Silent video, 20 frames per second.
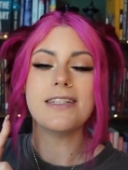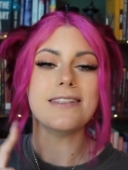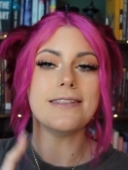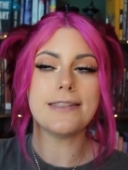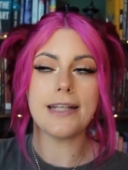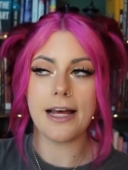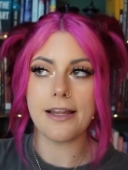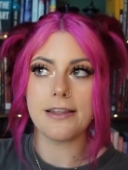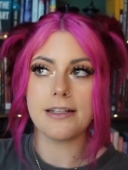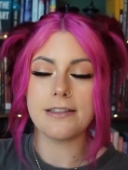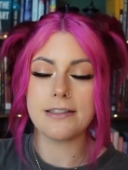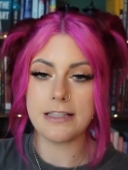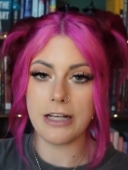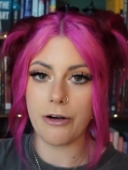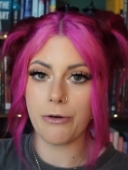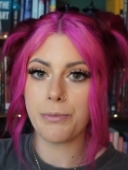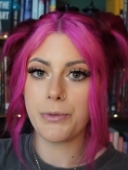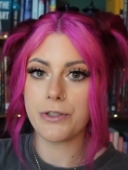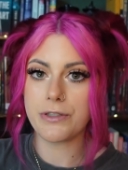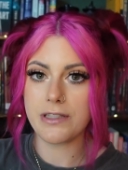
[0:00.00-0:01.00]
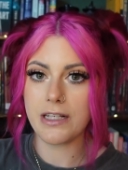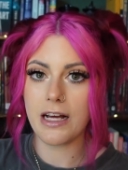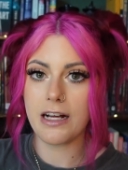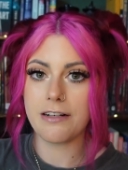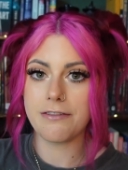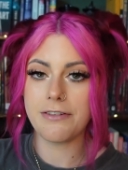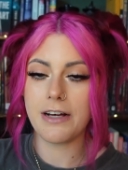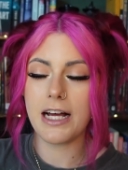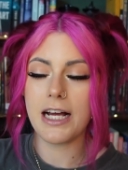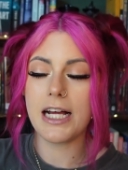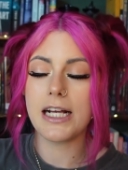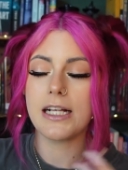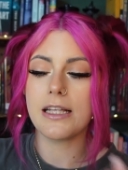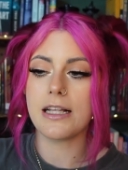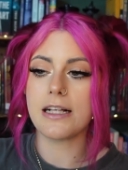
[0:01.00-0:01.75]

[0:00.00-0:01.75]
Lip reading: death itself personified,